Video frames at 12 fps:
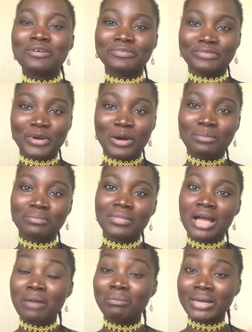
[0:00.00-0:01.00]
from
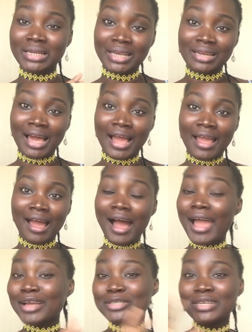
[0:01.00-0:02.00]
Manila. I
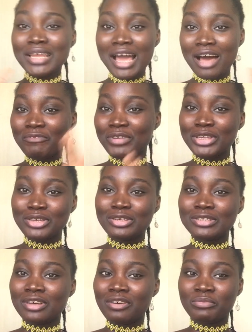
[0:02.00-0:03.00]
actually have videos
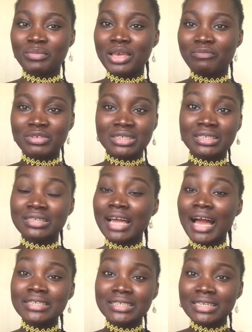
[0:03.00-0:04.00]
of me visiting
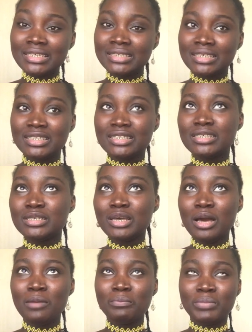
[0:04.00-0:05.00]
Angeles City,
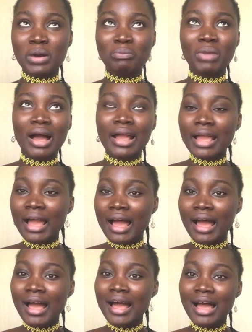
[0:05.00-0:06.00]
Papanga.
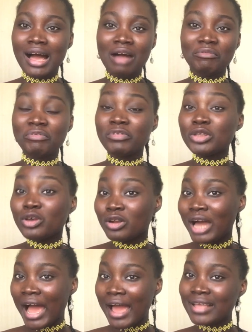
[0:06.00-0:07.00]
I've even done
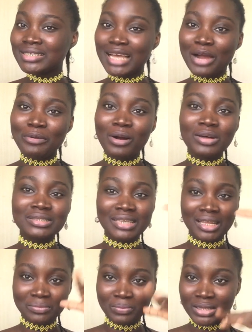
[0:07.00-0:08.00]
hikes around
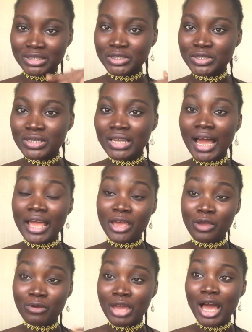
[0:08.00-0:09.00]
that particular
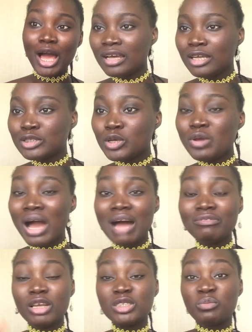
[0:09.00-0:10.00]
area. So you have
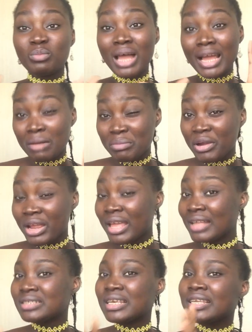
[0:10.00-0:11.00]
lots of black Americans
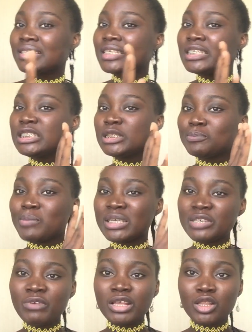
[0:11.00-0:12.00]
in this
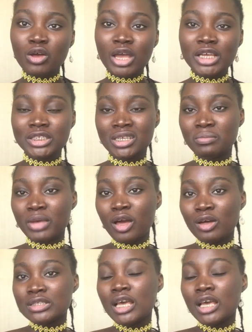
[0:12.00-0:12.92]
specific location because